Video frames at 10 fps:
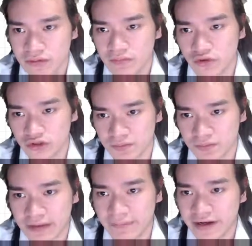
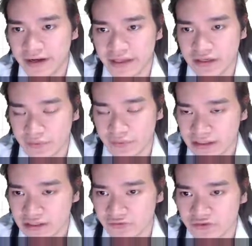multiply by the wing
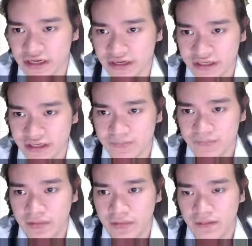surface area,
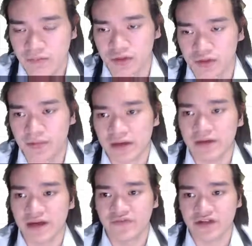multiply by
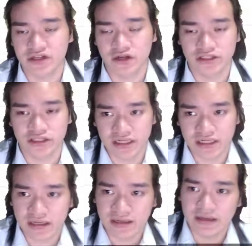the velocity,
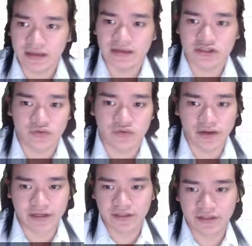
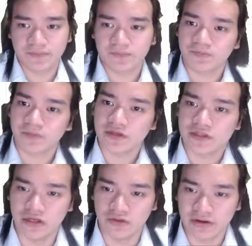squared.
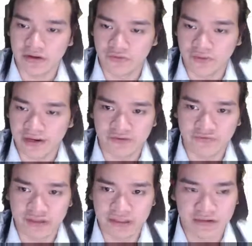So we already
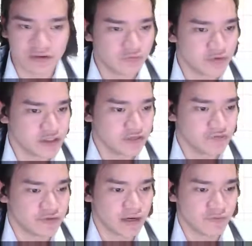have the coefficient of
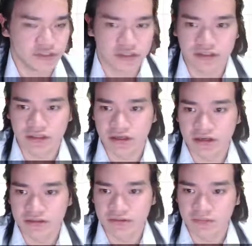drag, which is
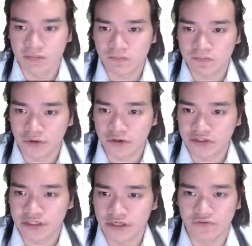
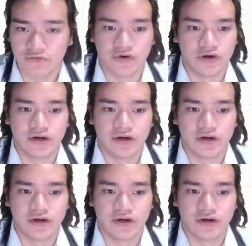0.04.